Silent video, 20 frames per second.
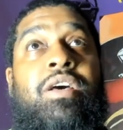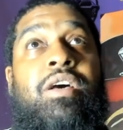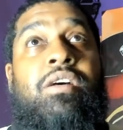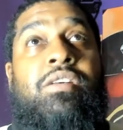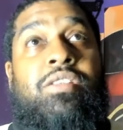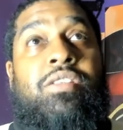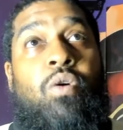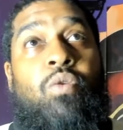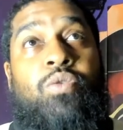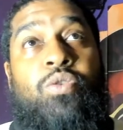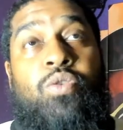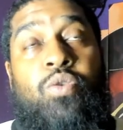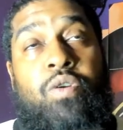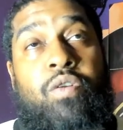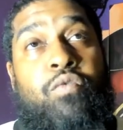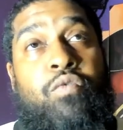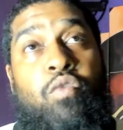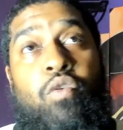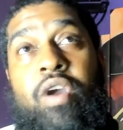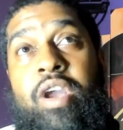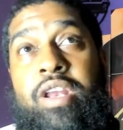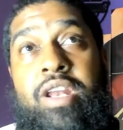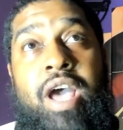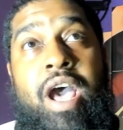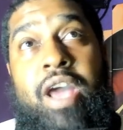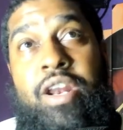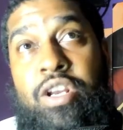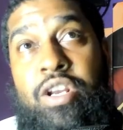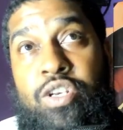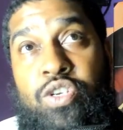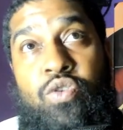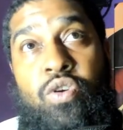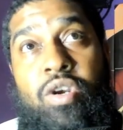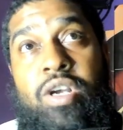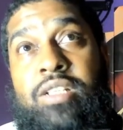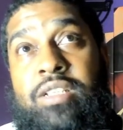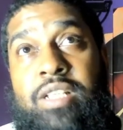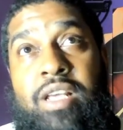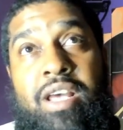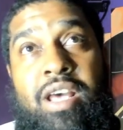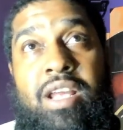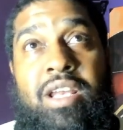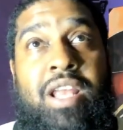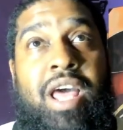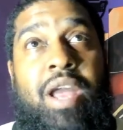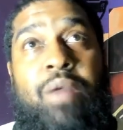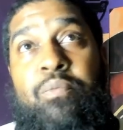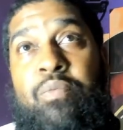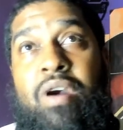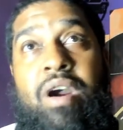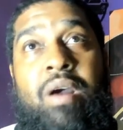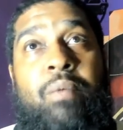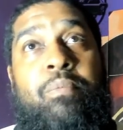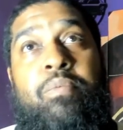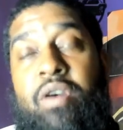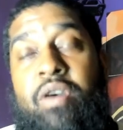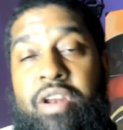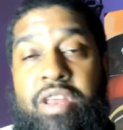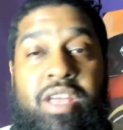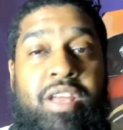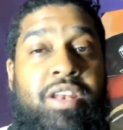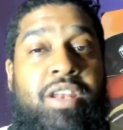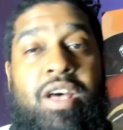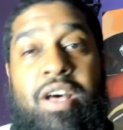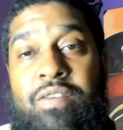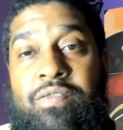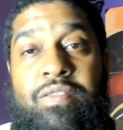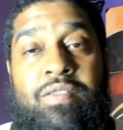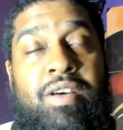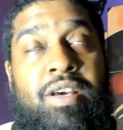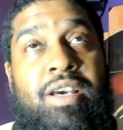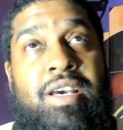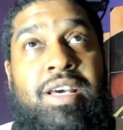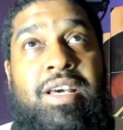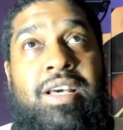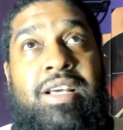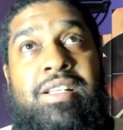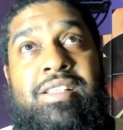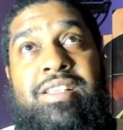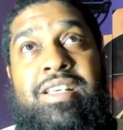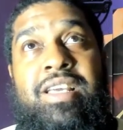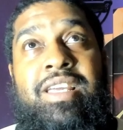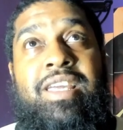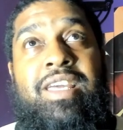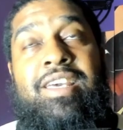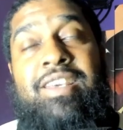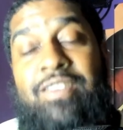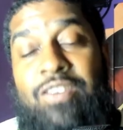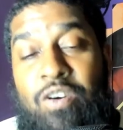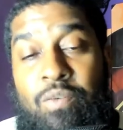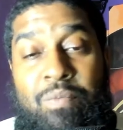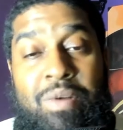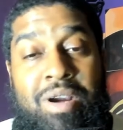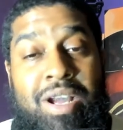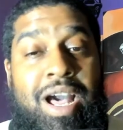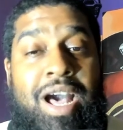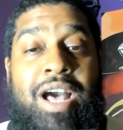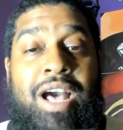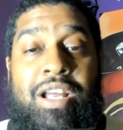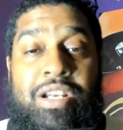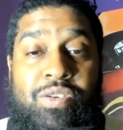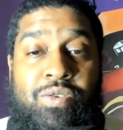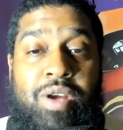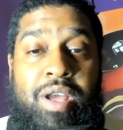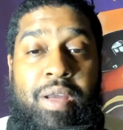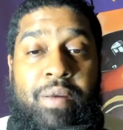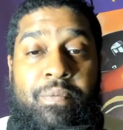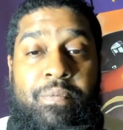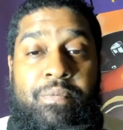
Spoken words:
So do the 49er trust and like Brock Purdy enough to get him a contract?